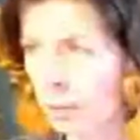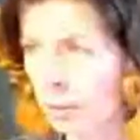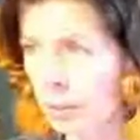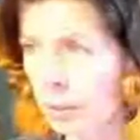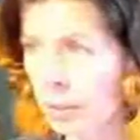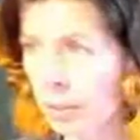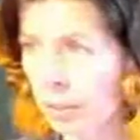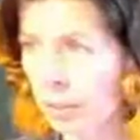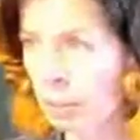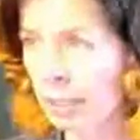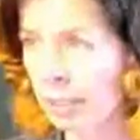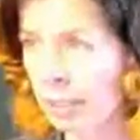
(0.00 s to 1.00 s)
Here's
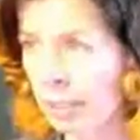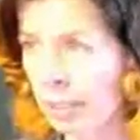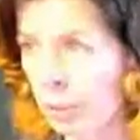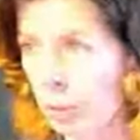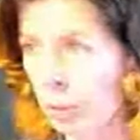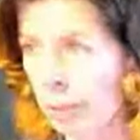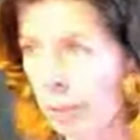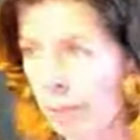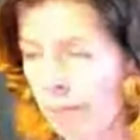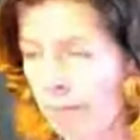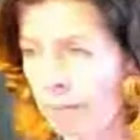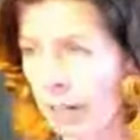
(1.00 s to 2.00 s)
me doing the
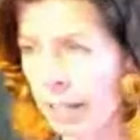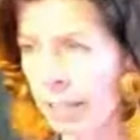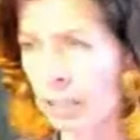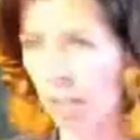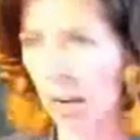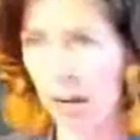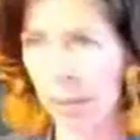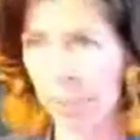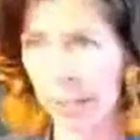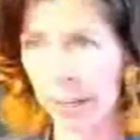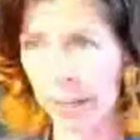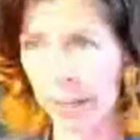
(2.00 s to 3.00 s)
fucking job
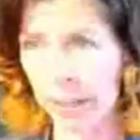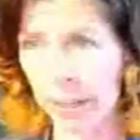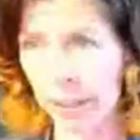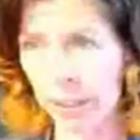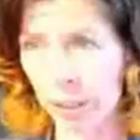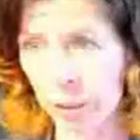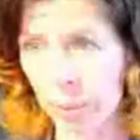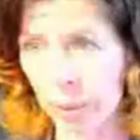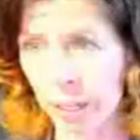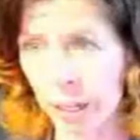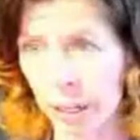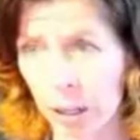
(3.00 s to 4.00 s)
again. Here we
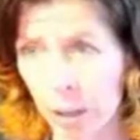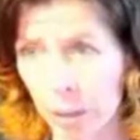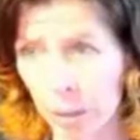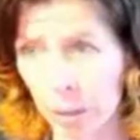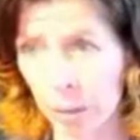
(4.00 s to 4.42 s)
go.